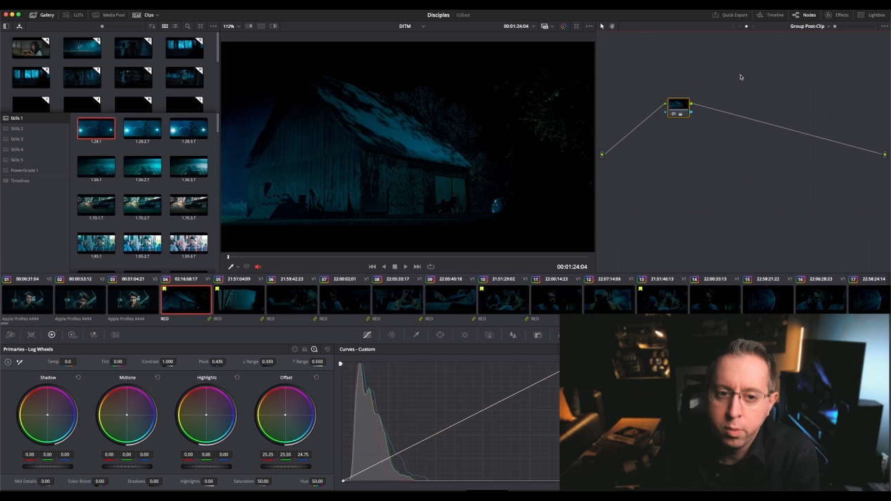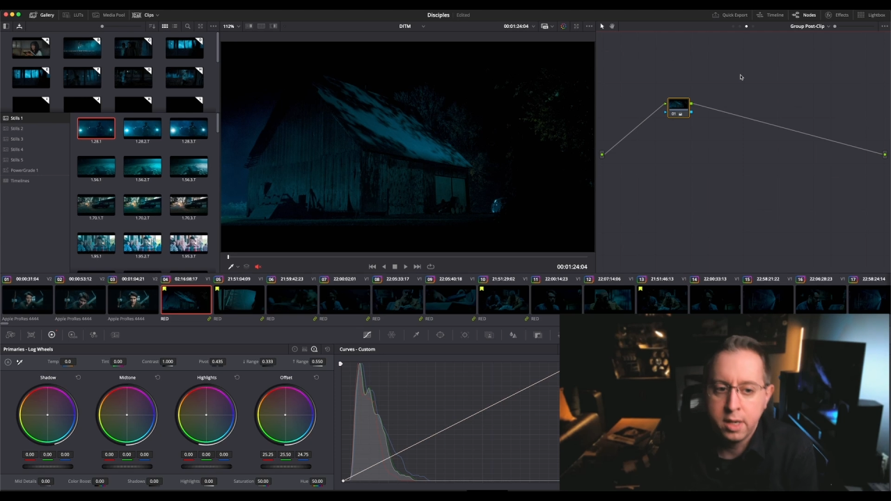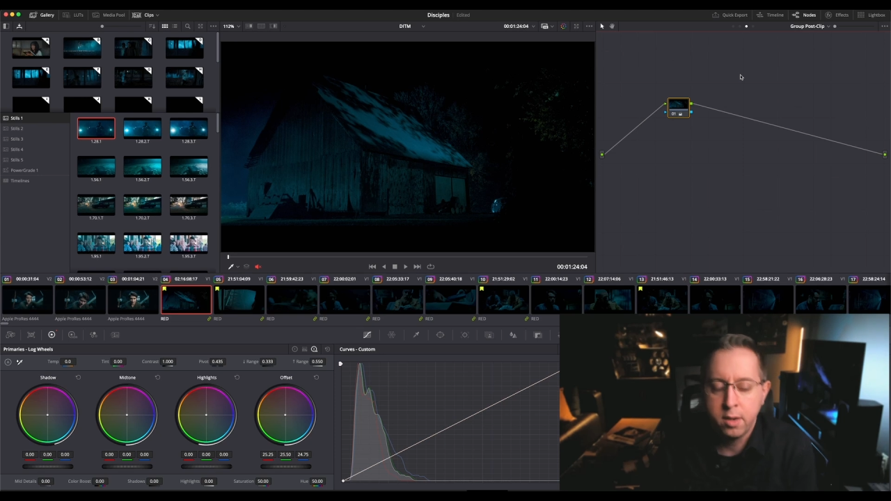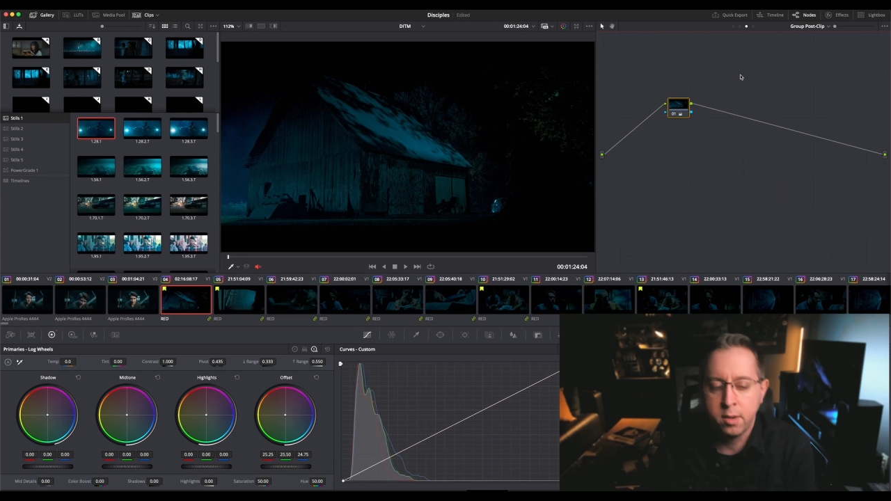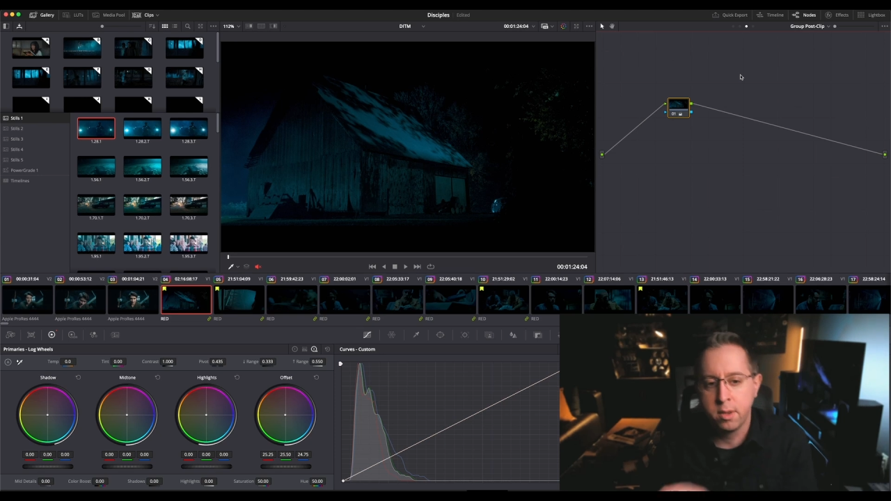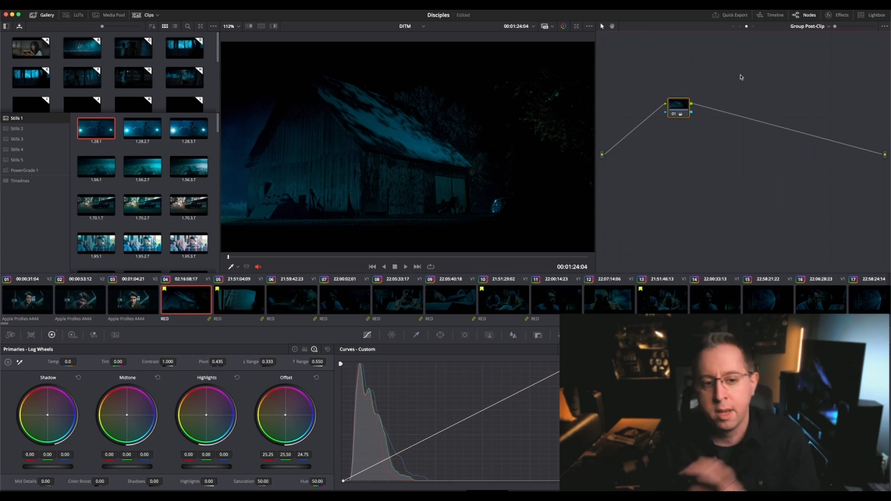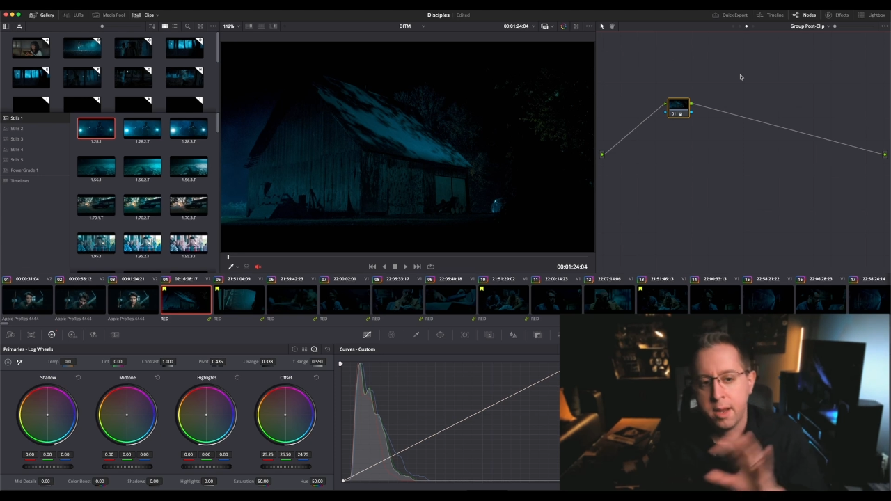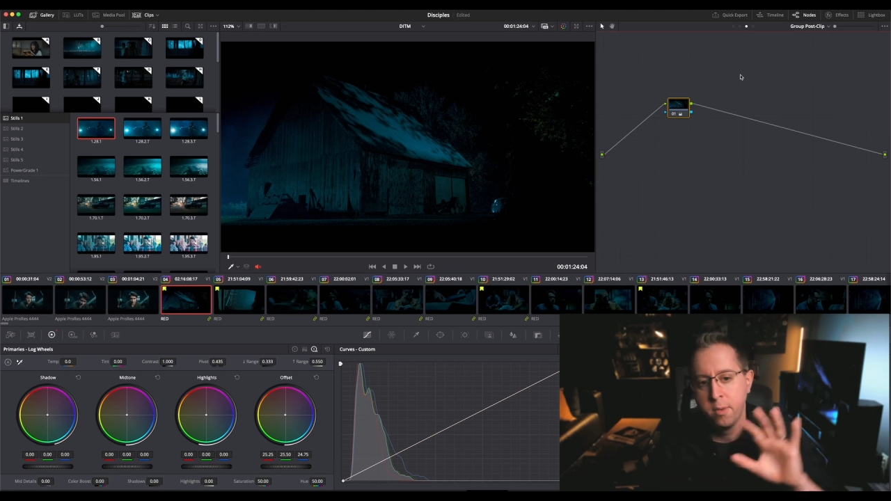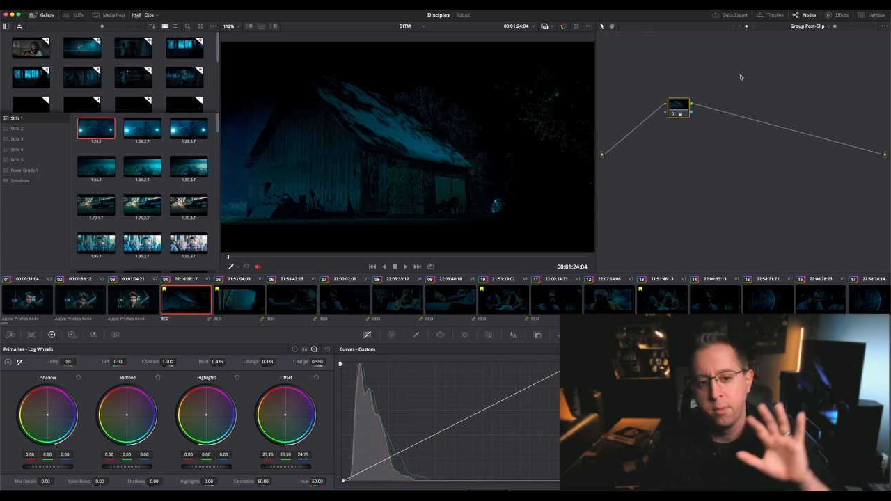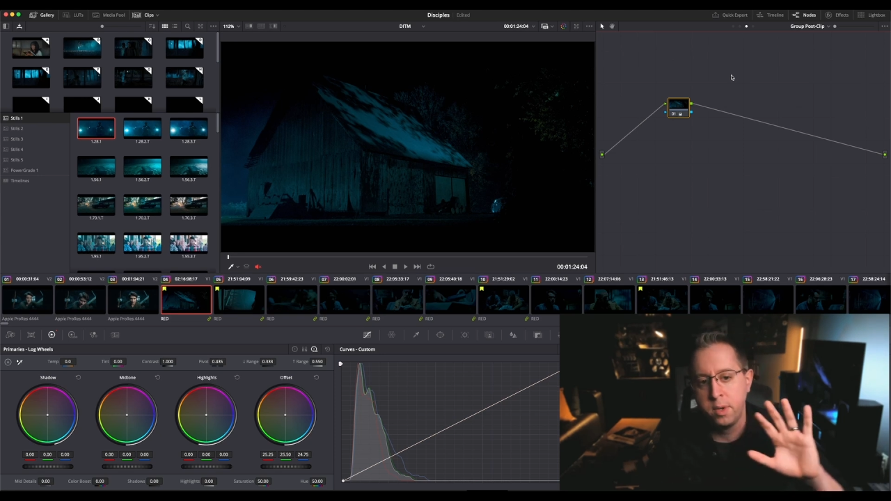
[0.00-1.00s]
We
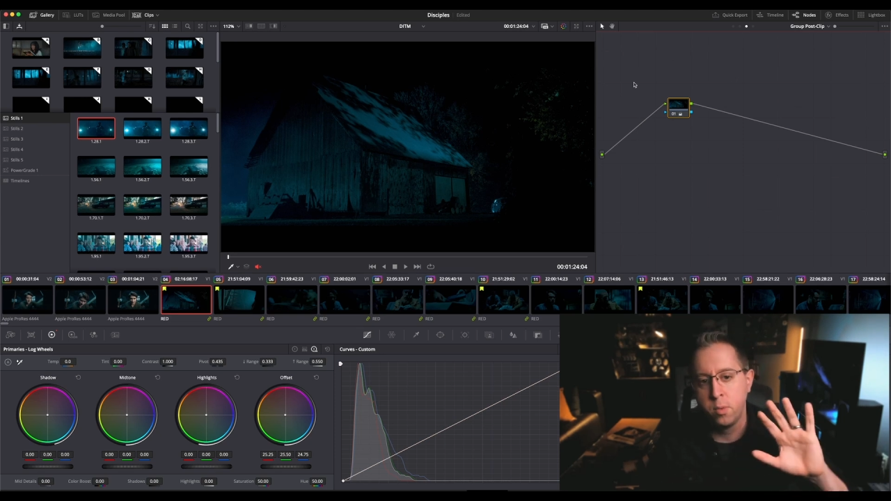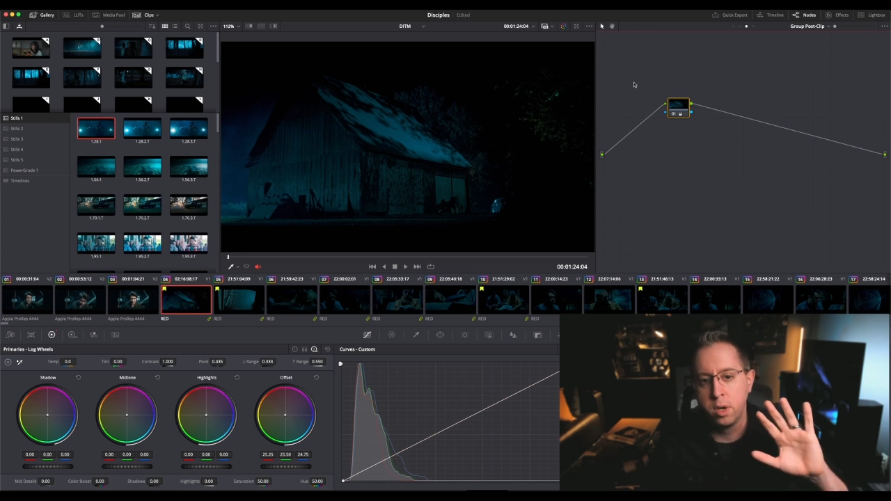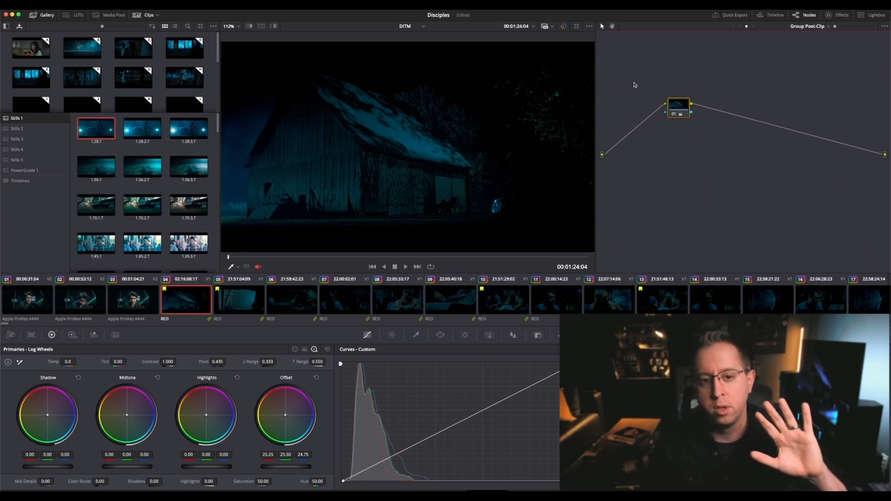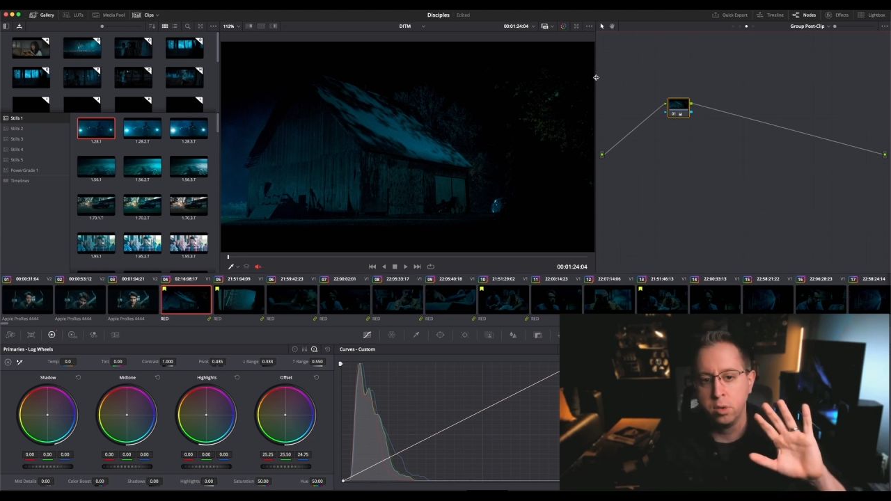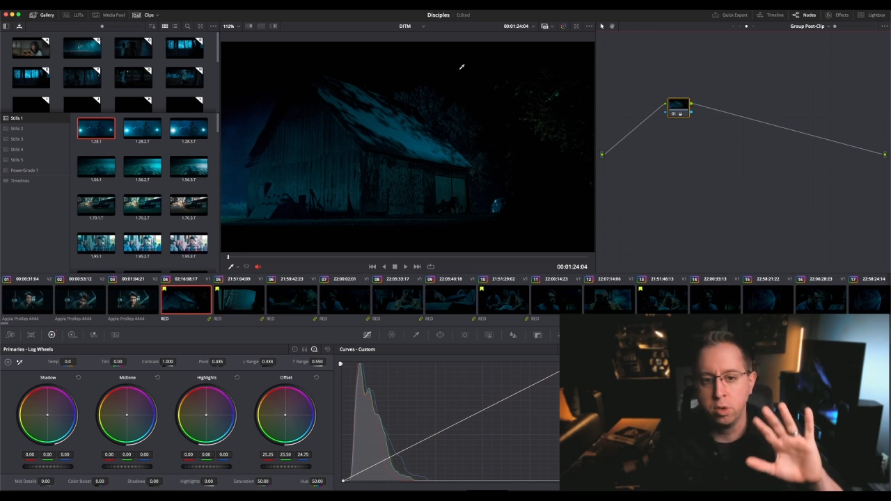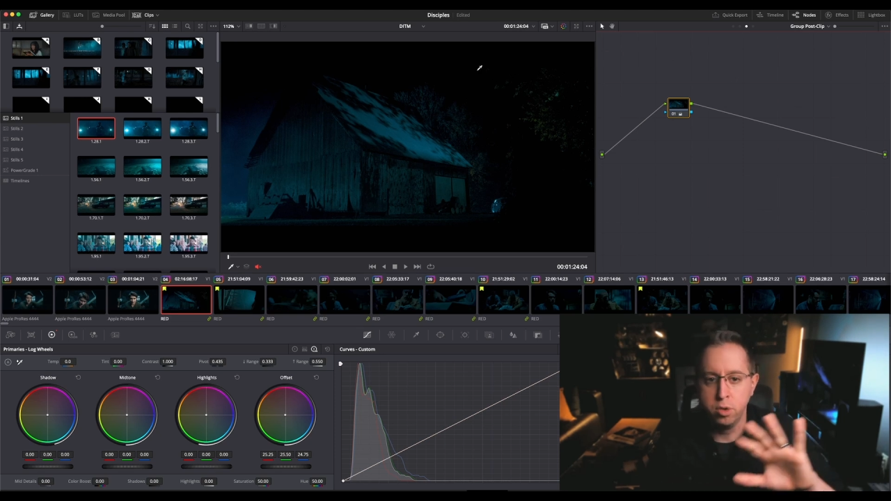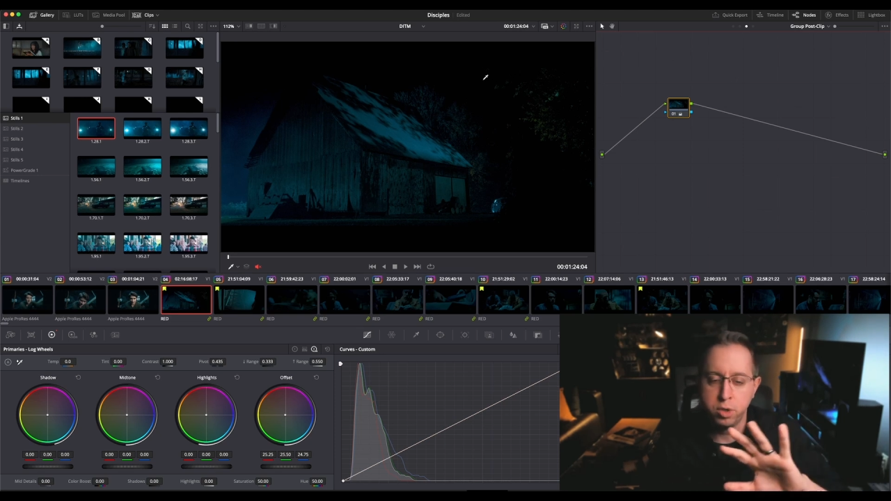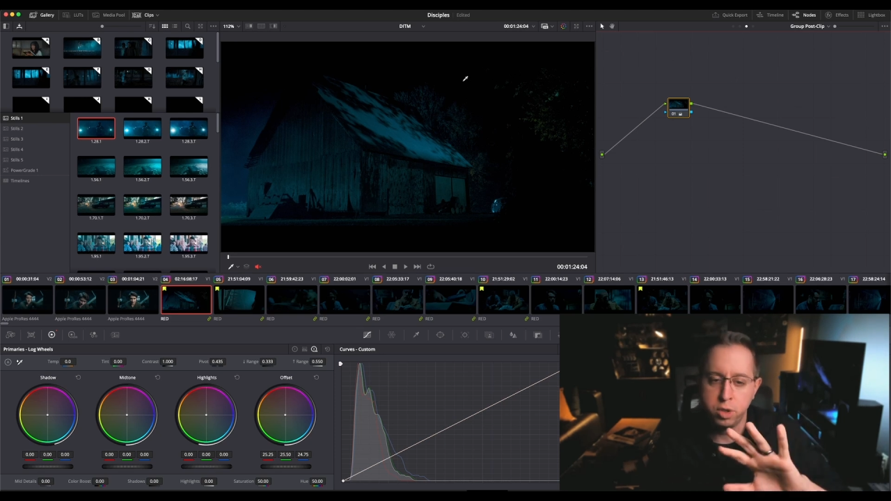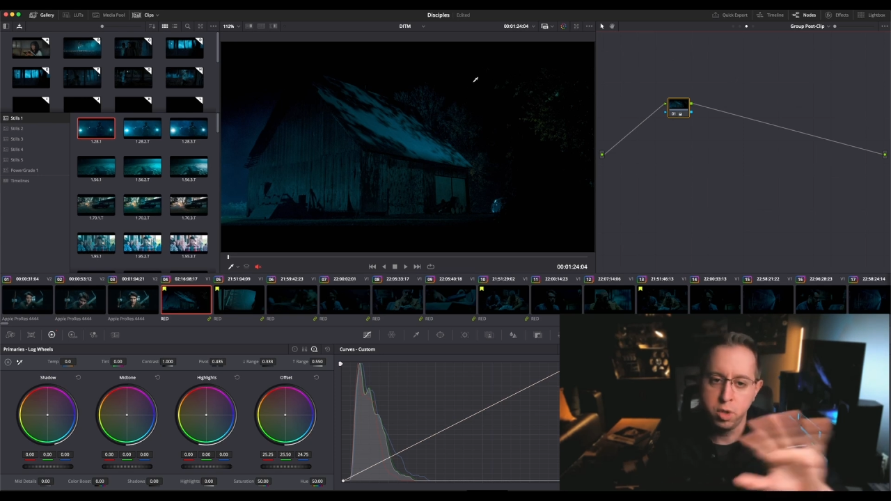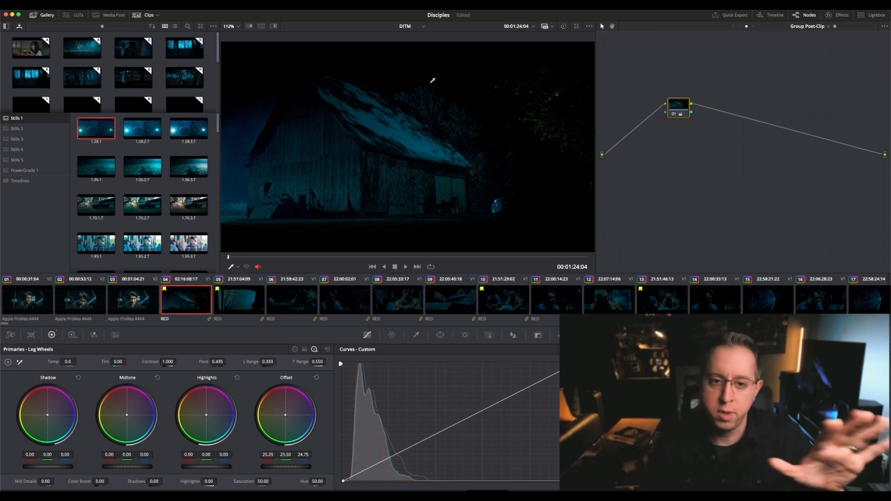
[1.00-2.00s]
didn't want to
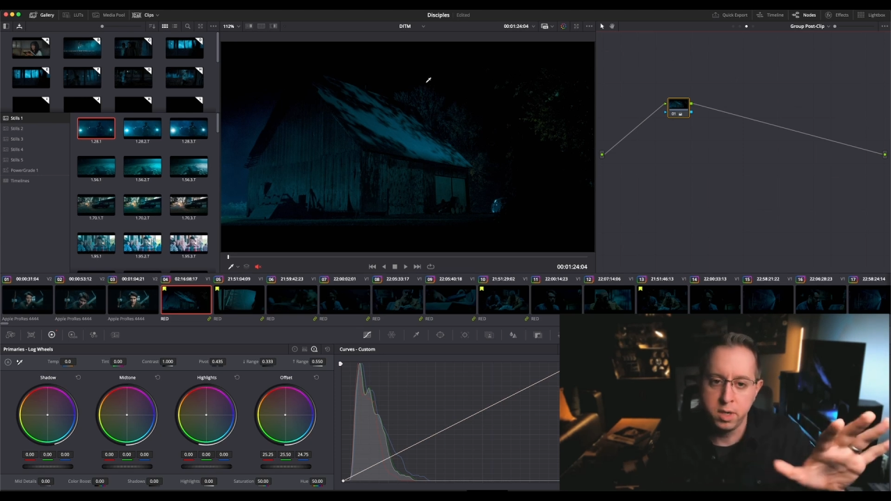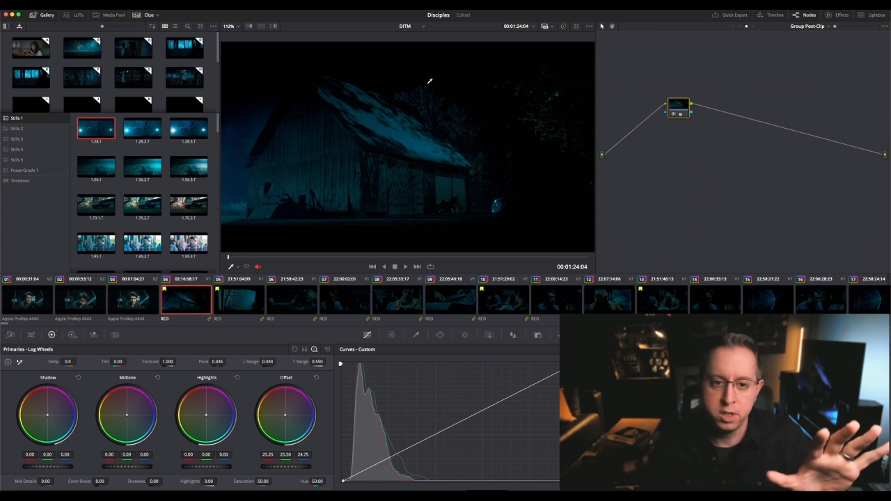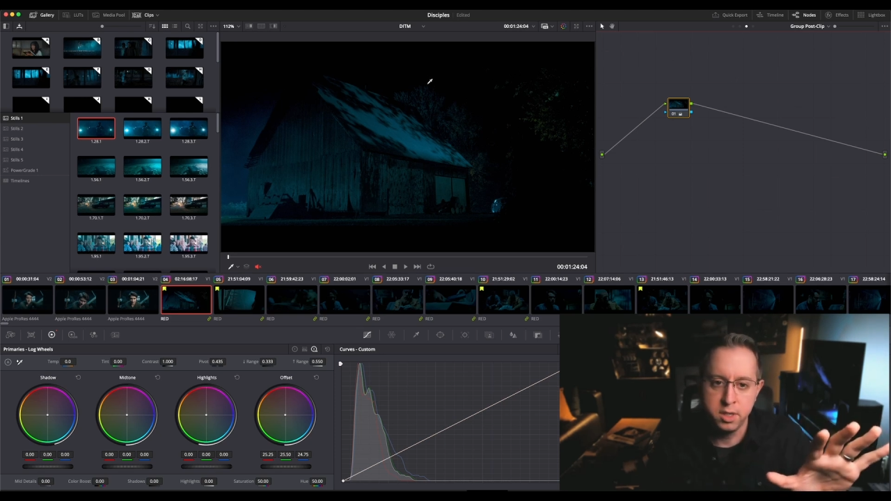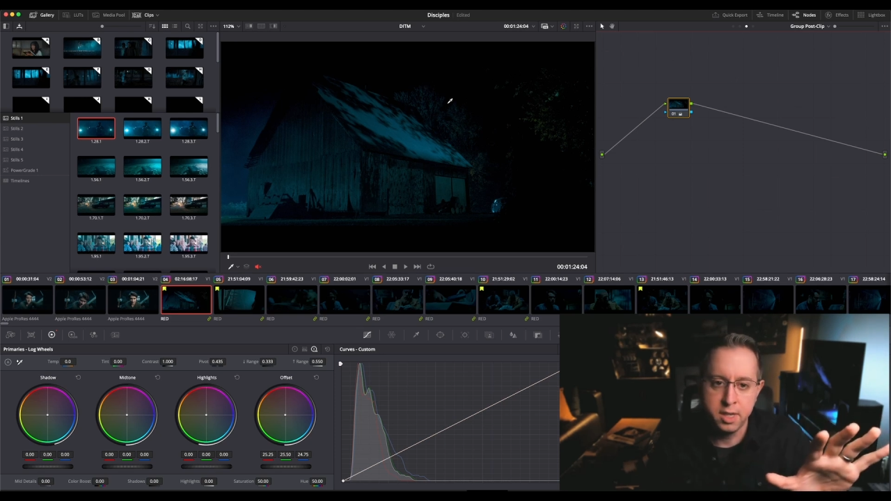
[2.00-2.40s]
lose too much